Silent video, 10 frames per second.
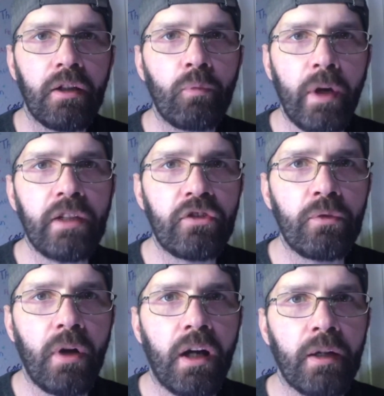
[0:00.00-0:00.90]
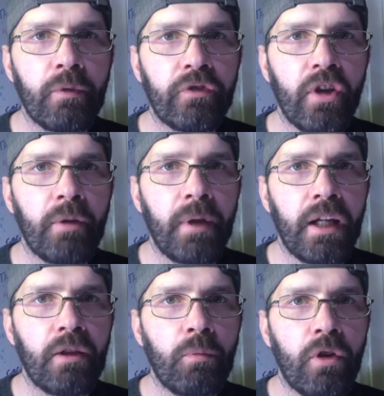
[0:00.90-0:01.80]
Way too high with
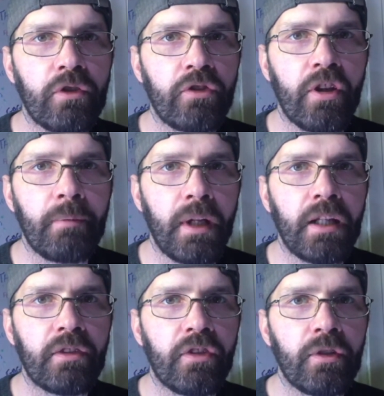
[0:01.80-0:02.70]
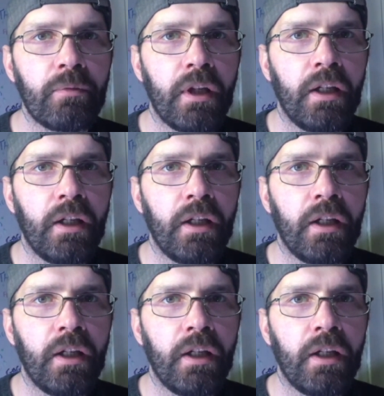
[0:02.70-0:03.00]
Terminator one and Terminator two.